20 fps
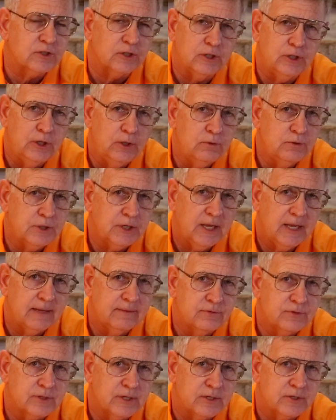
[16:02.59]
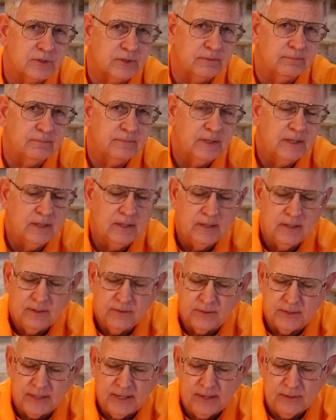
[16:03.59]
It's a huge cave system.
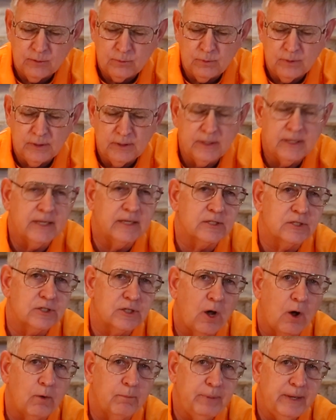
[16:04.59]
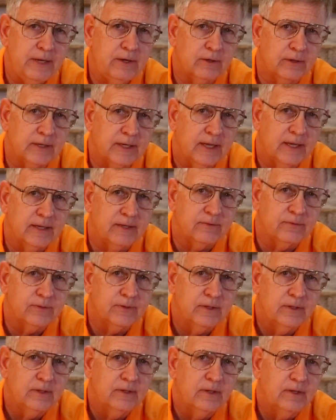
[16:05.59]
The other one is Saltpeter Cave.
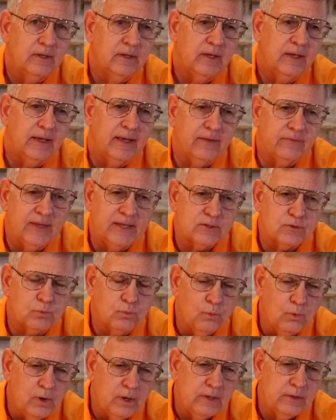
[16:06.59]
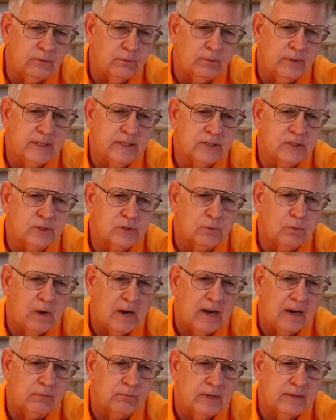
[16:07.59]
That's one of the reasons
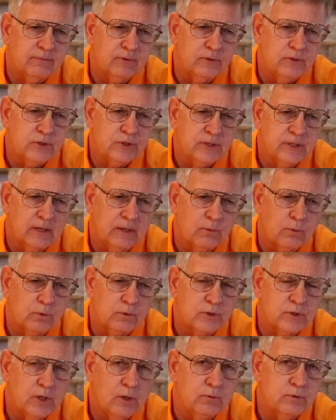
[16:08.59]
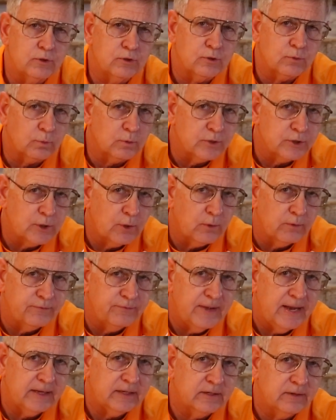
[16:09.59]
why our Revolutionary War soldiers were so
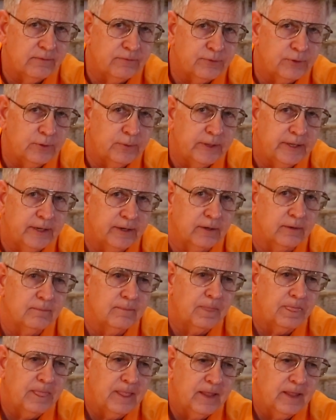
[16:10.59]
effective through here.